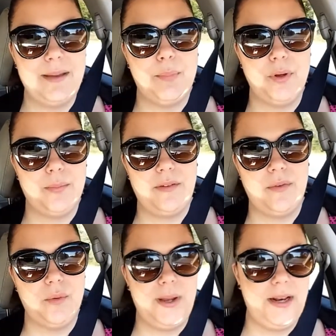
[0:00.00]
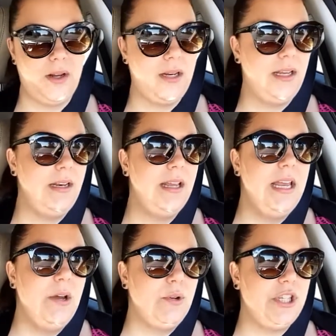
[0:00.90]
I can put my full weight on it,
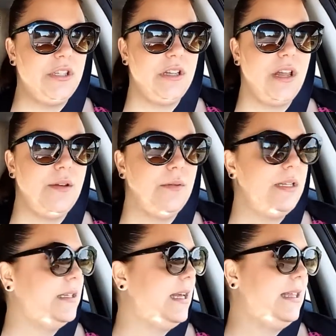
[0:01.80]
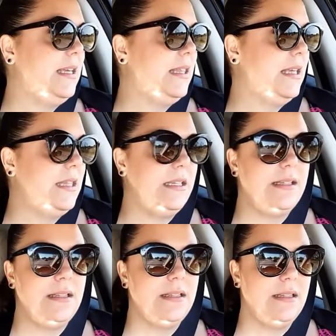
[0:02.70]
which is another reason I think that
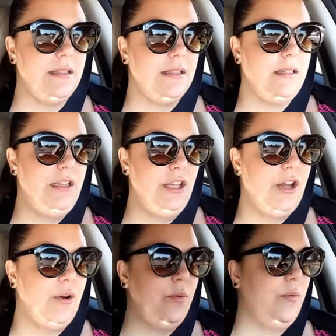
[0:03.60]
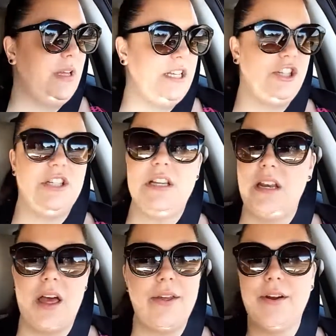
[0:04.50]
this, it's
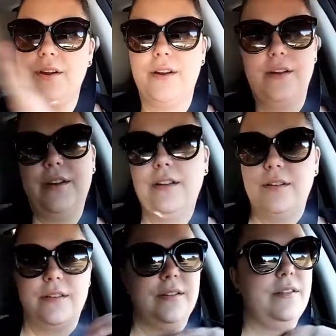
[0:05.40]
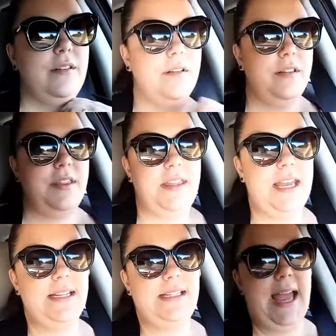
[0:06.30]
just another
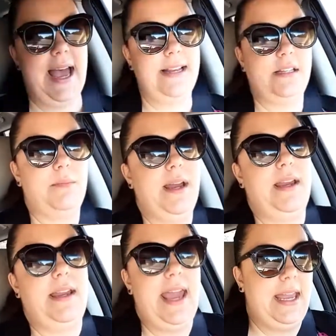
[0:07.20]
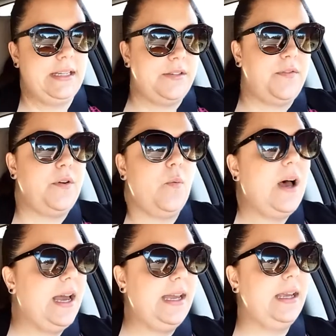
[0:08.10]
thing to add to my case
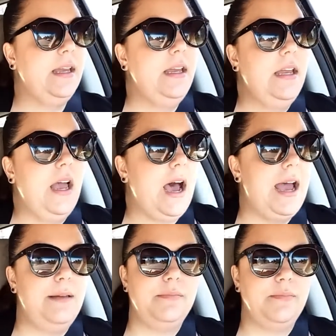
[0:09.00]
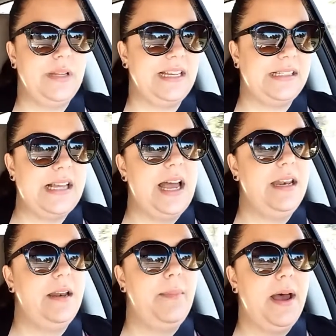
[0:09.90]
for why I am
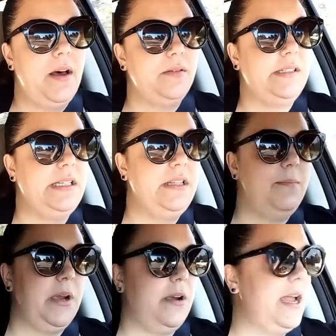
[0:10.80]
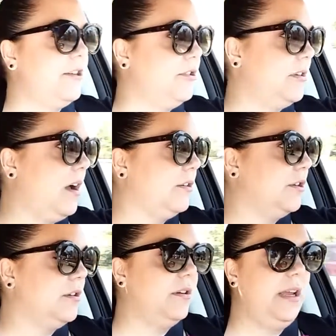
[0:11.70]
excited about seeing the bariatric
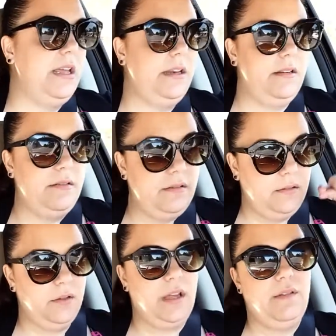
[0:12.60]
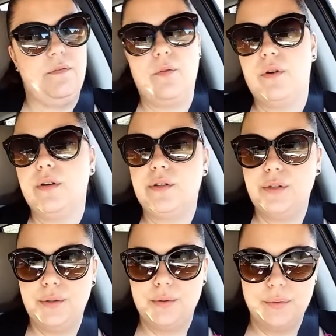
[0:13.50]
doctor and looking
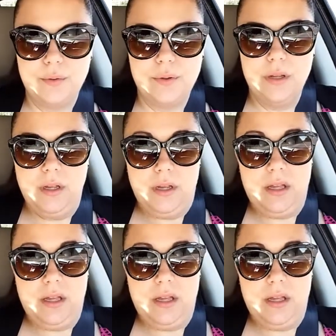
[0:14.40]
forward to